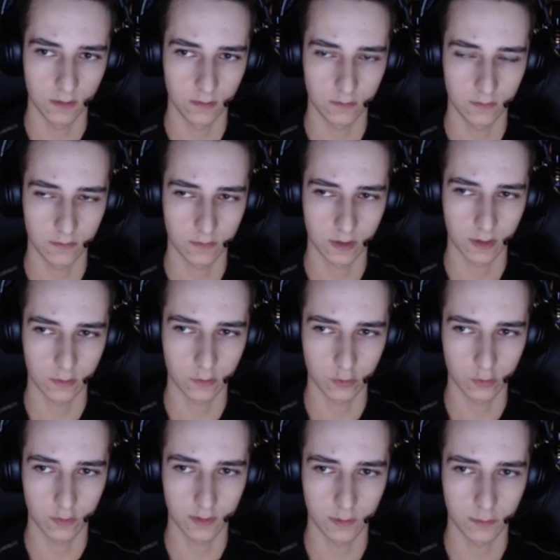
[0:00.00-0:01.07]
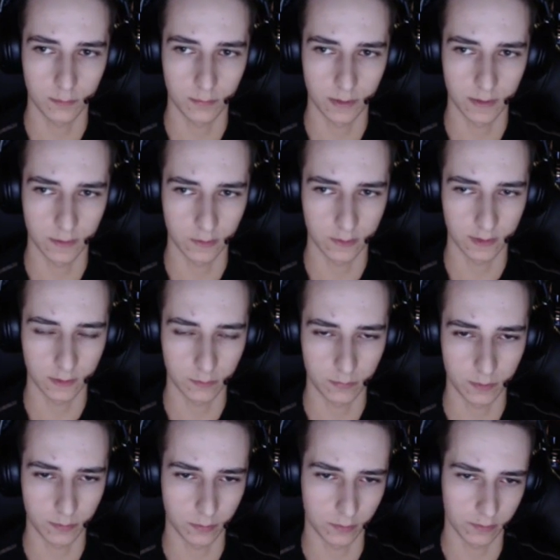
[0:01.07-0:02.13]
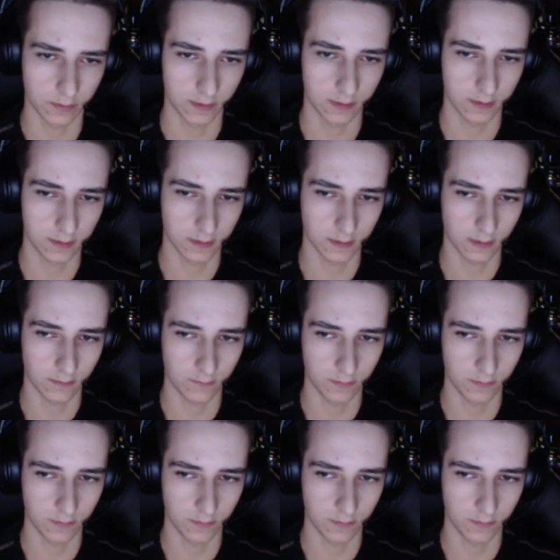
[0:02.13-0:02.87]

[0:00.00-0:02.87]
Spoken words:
is actually better than people think.